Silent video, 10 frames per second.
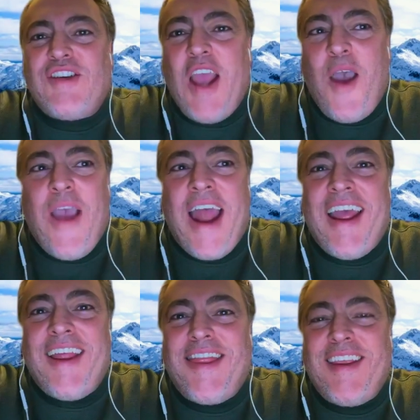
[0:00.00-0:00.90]
show. And
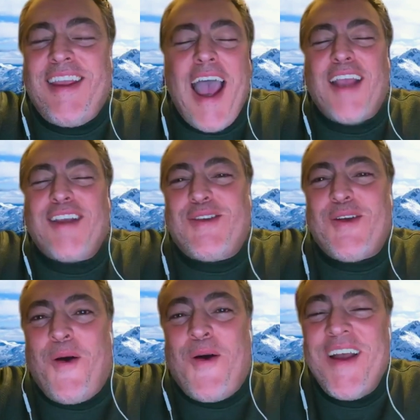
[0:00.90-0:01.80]
I
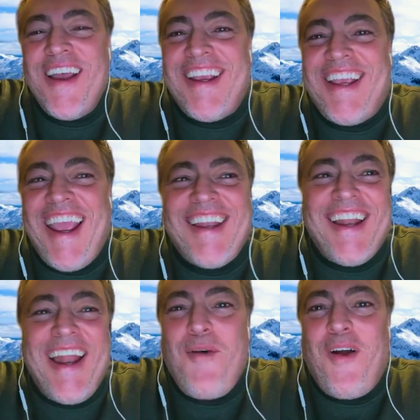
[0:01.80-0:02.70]
saw Kate
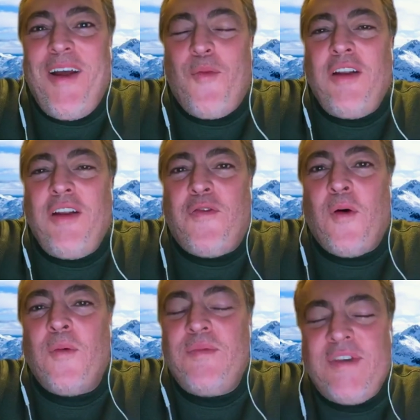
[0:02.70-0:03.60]
and him on it.
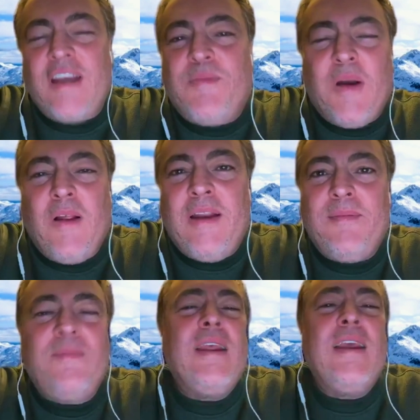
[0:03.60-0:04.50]
Wonderful, just brilliant.